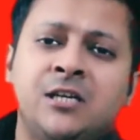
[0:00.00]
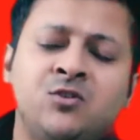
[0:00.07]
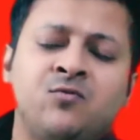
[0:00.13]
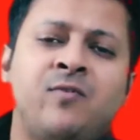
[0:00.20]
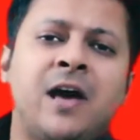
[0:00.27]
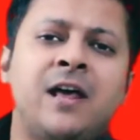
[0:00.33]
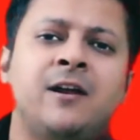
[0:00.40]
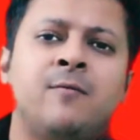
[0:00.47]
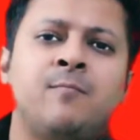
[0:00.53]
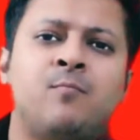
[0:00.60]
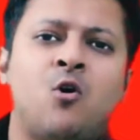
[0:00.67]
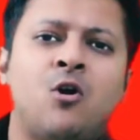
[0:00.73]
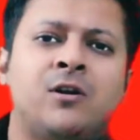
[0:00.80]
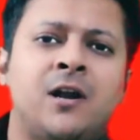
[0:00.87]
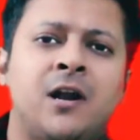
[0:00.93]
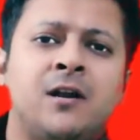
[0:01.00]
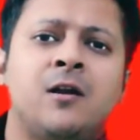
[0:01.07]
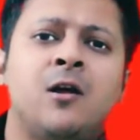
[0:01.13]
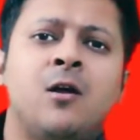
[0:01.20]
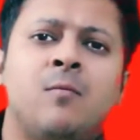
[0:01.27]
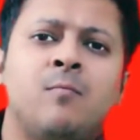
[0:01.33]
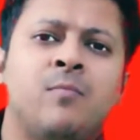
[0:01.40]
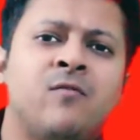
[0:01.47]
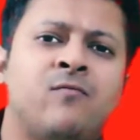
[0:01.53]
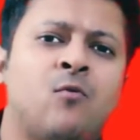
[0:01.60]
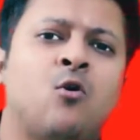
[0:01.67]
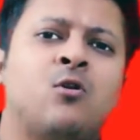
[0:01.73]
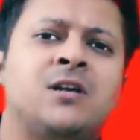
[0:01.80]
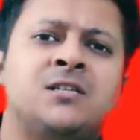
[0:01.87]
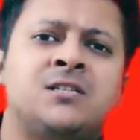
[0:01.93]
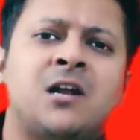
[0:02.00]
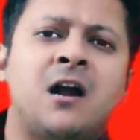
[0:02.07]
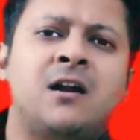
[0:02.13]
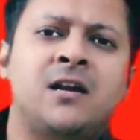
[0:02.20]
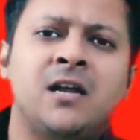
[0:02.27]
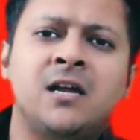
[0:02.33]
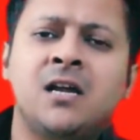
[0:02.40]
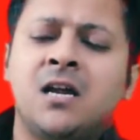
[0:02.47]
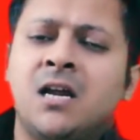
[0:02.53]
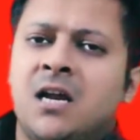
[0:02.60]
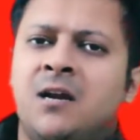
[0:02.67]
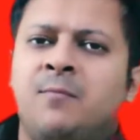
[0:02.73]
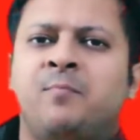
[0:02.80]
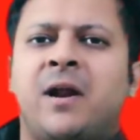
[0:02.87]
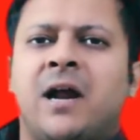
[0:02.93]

is very important before starting it